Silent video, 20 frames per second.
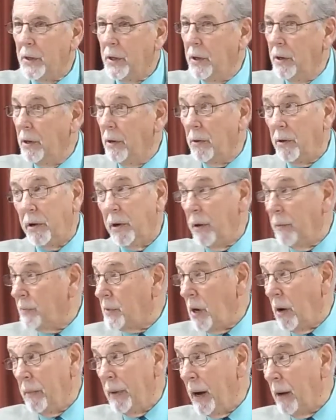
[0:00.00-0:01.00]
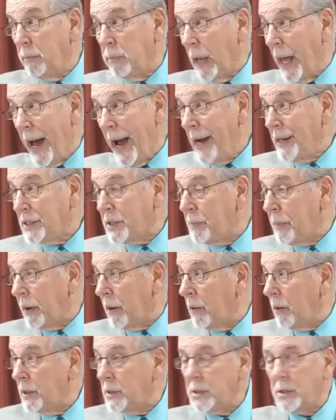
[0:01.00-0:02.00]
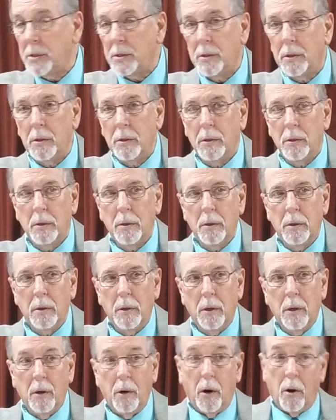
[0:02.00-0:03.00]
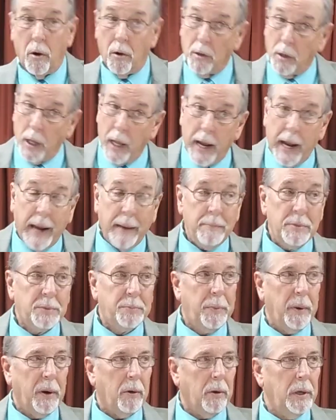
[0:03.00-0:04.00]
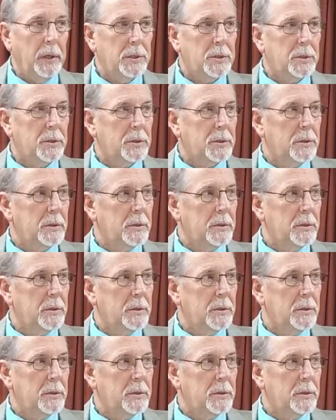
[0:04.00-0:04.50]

You don't hear them talking about blind spirits or lame spirits,